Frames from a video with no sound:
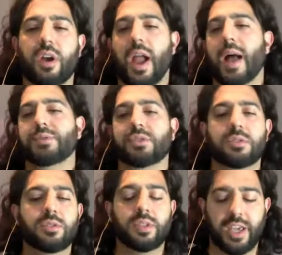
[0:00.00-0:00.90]

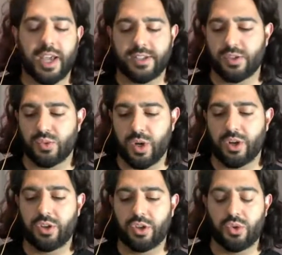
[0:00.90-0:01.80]
absolutely cases where
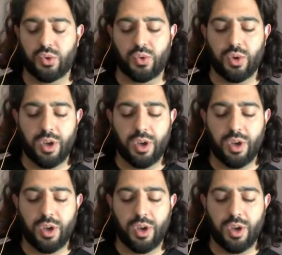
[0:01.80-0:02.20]
you